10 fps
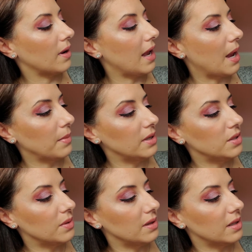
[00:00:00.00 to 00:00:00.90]
Okay, I'm gonna
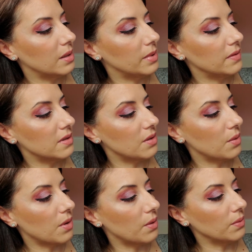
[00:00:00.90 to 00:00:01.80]
do a little bit of
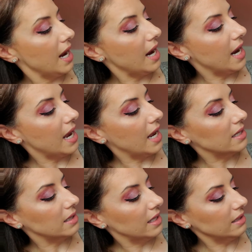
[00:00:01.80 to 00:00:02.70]
Snow Cone,
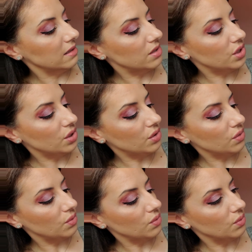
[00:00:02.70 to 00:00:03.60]
and let's
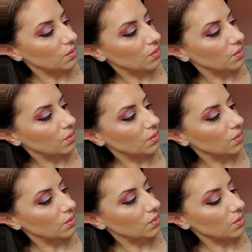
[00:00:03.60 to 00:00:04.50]

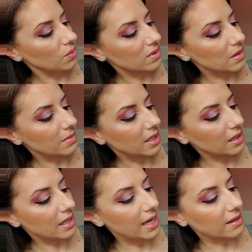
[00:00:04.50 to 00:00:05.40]
do
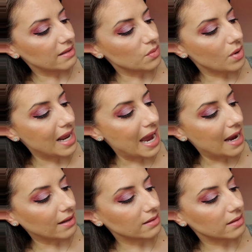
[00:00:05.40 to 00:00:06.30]
something like this one,
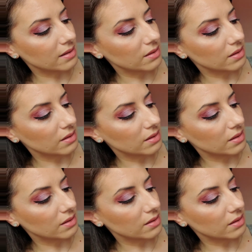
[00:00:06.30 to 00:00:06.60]
Act.